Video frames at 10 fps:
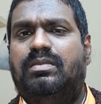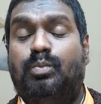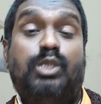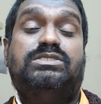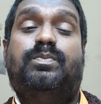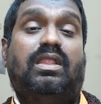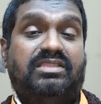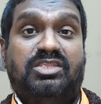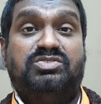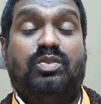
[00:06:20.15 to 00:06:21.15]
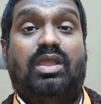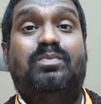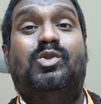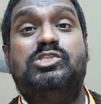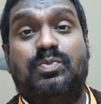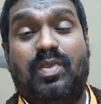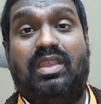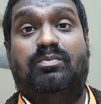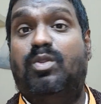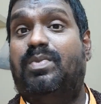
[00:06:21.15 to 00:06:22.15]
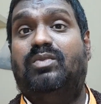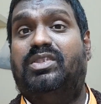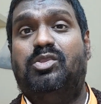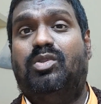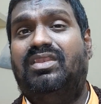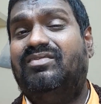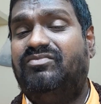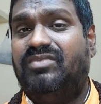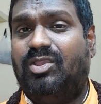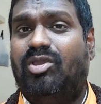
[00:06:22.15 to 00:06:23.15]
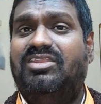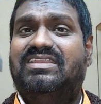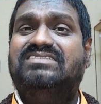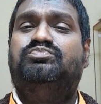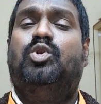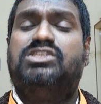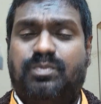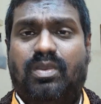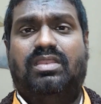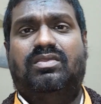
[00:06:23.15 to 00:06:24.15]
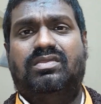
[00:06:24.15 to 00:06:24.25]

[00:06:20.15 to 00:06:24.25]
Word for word: Bhojpal, they used to call Bhojpal. Bhopal, what you call? We call it as Bhojpal.